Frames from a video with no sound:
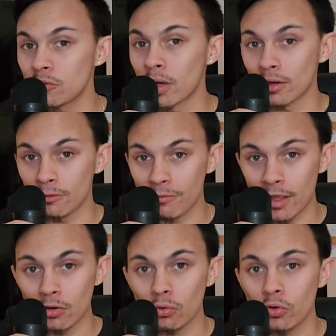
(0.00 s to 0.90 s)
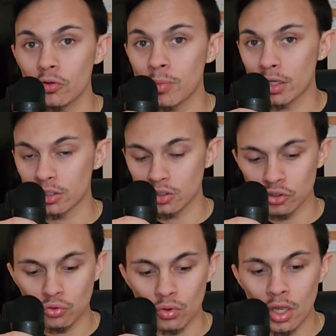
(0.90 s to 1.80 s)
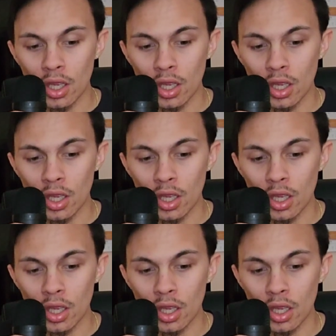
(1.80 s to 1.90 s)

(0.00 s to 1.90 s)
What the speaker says: you better fail, you better do